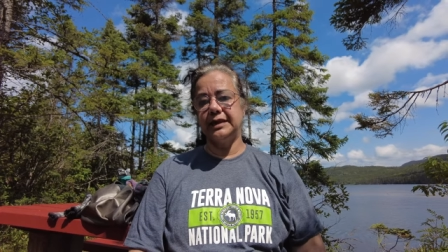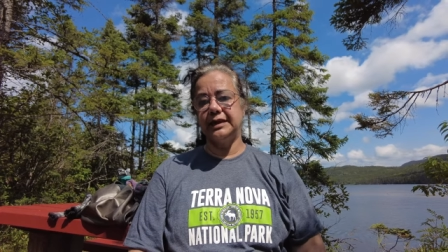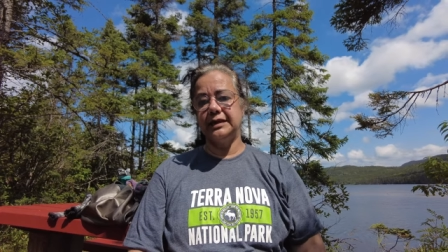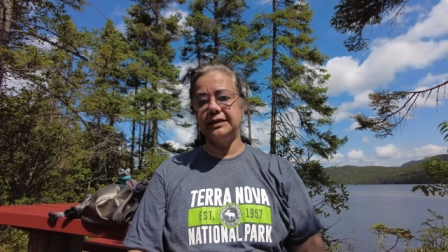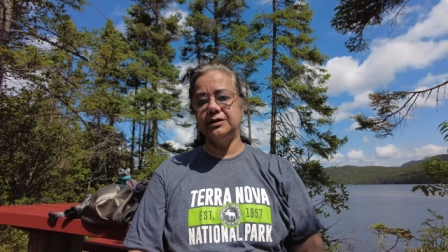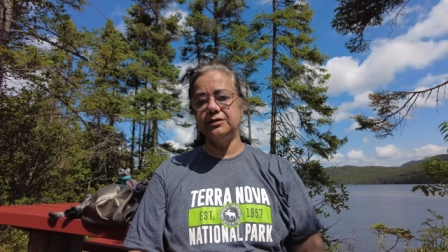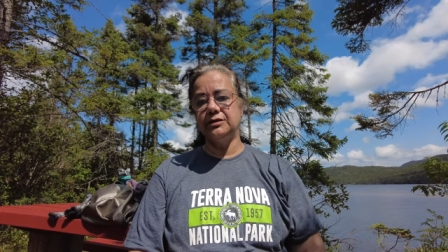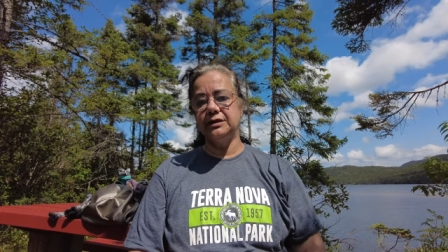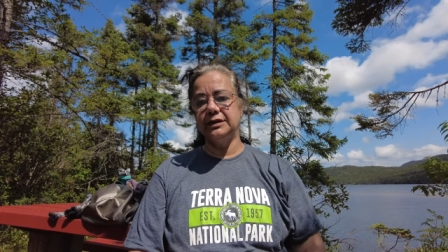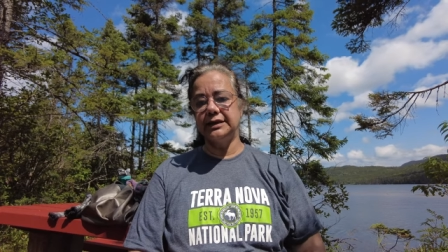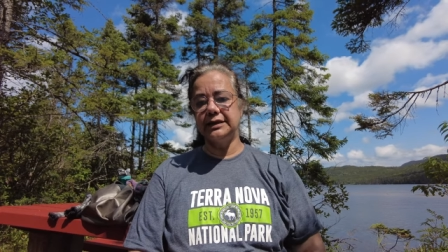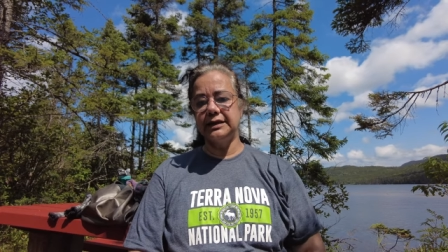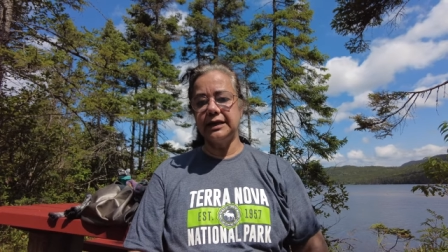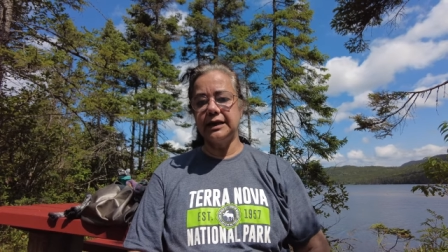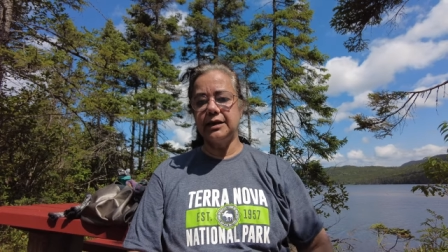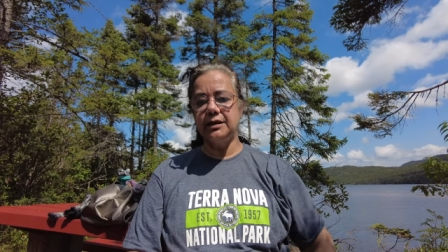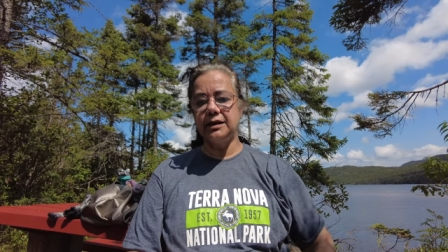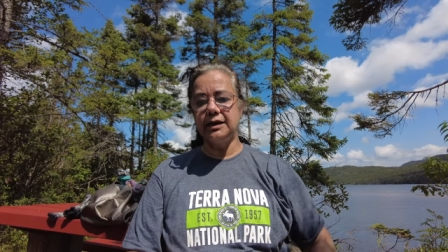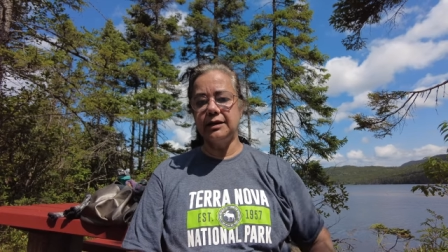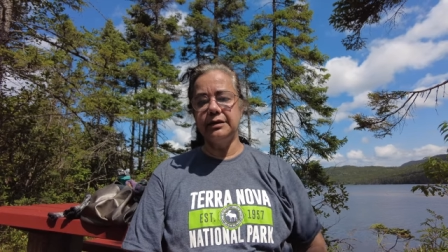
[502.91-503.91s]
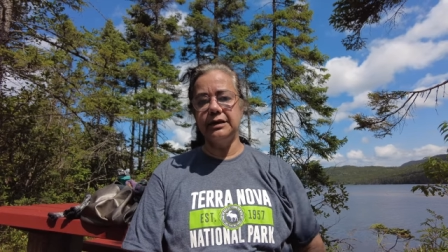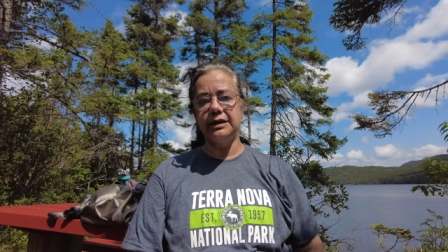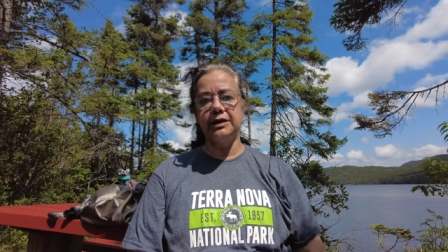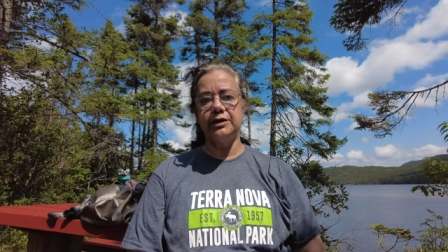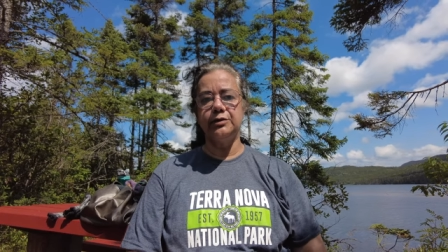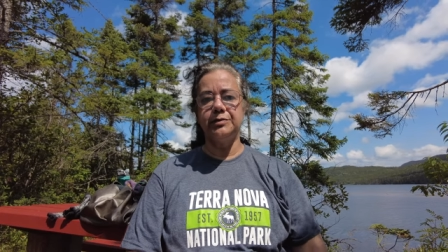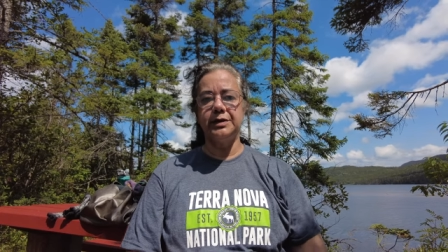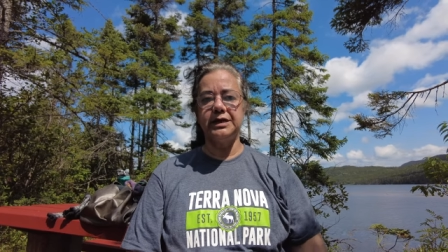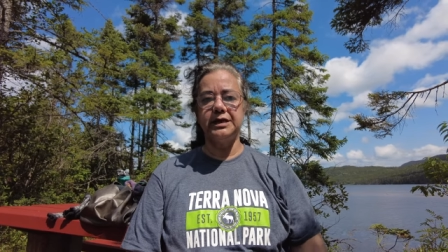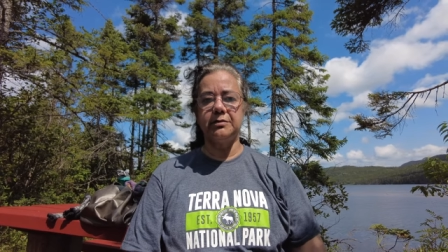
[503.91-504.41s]
and you learn a, lot, a
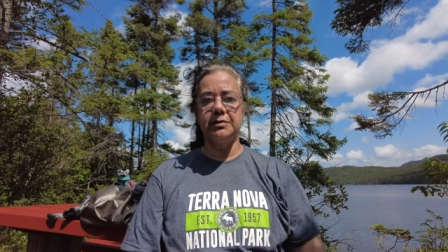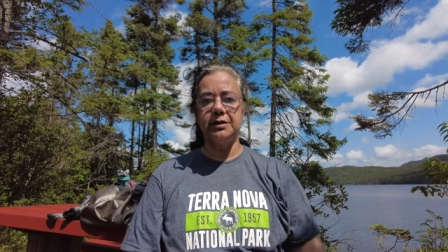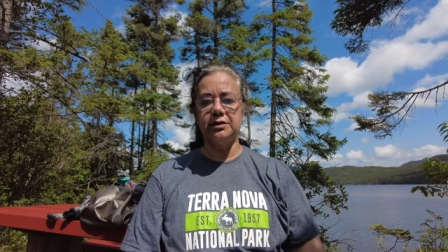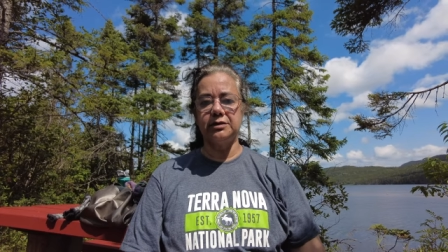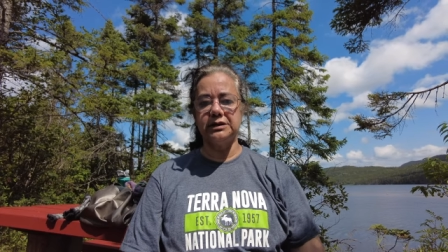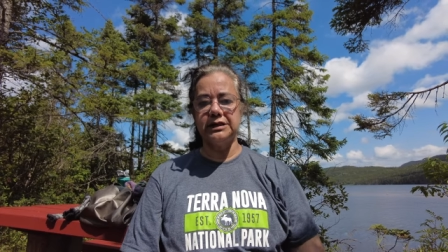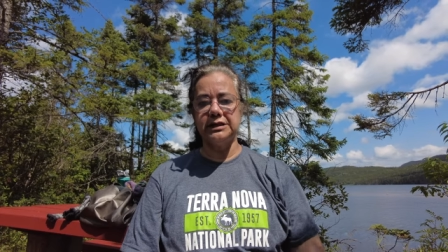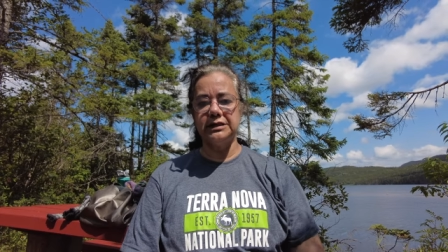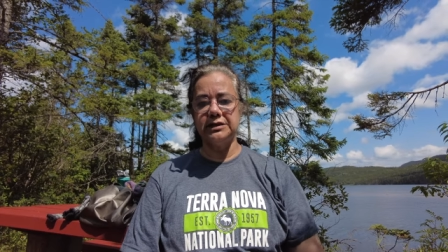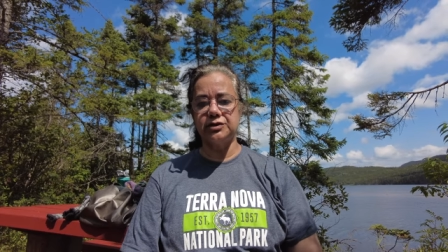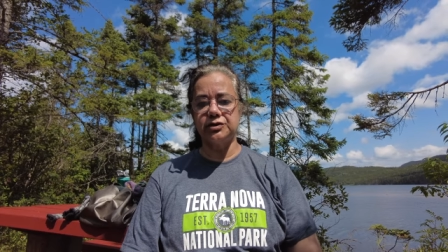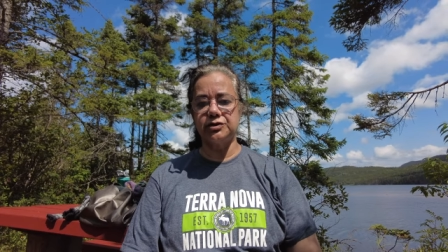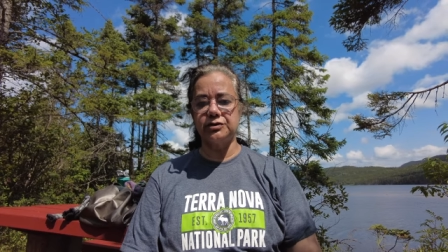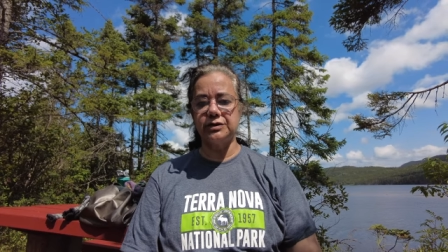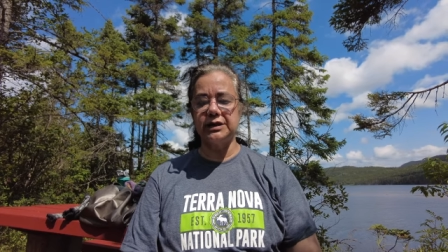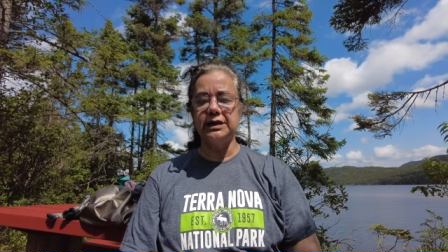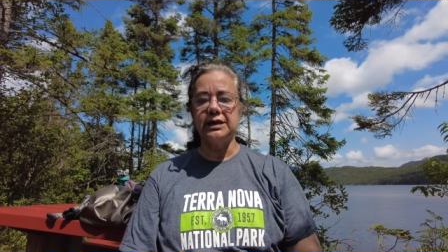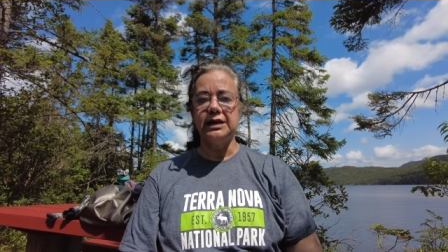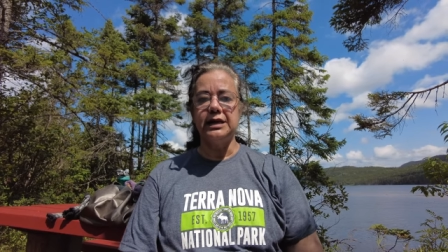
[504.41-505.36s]
little bit about history,